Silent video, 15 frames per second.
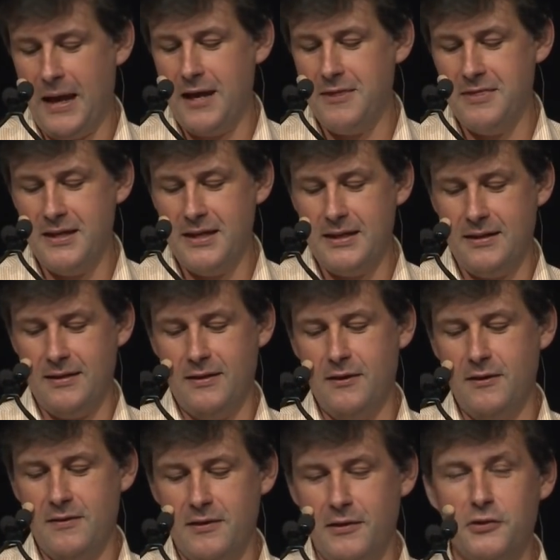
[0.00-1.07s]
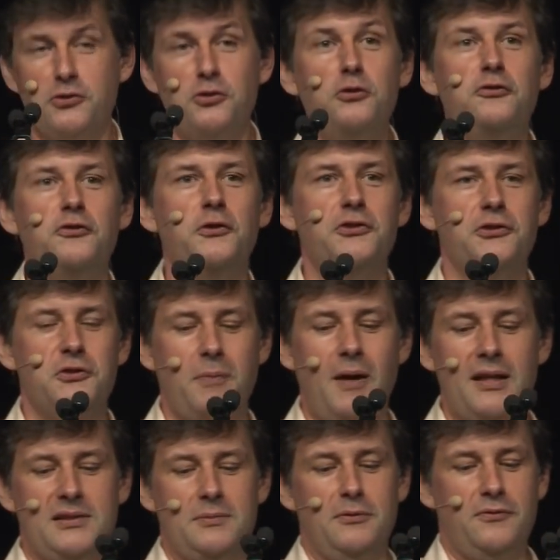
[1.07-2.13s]
I think there are two futures
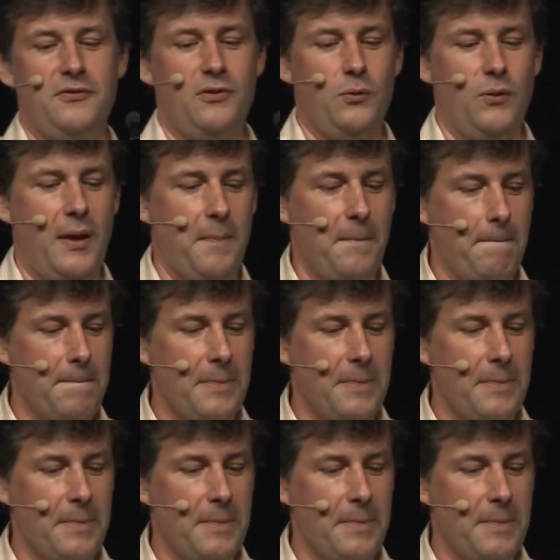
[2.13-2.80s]
possible for the web.